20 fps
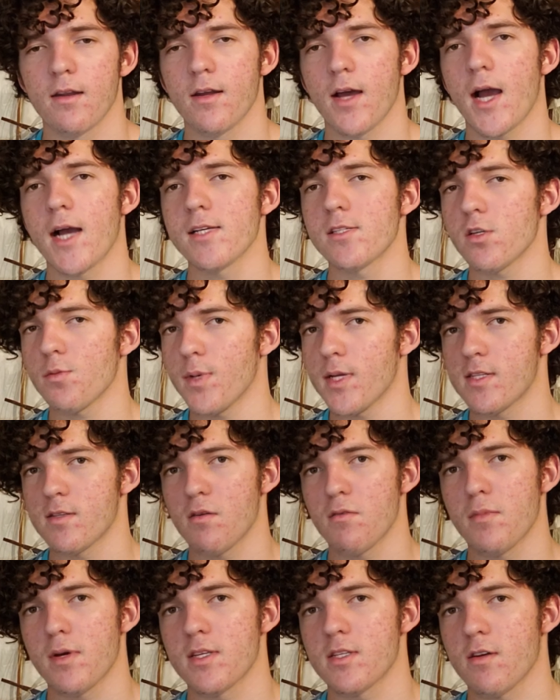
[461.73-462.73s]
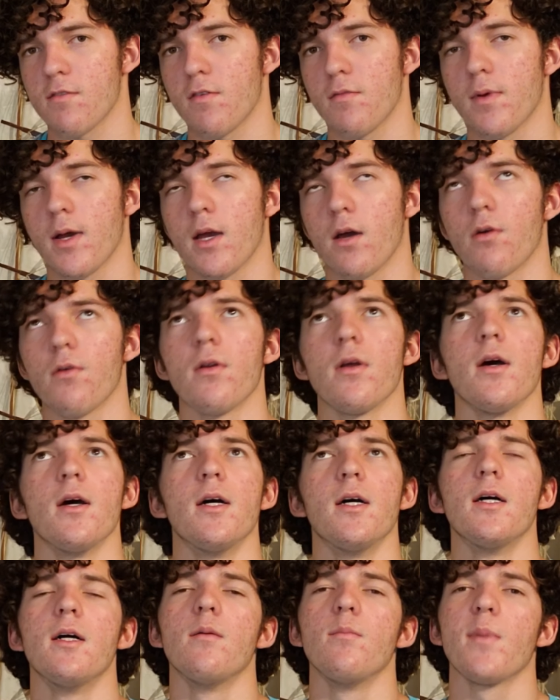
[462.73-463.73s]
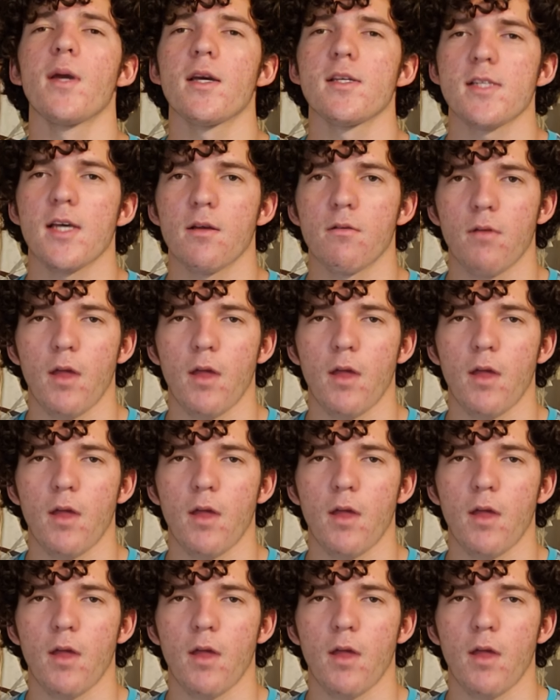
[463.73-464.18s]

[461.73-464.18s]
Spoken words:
I still made some of my stuff on my own because I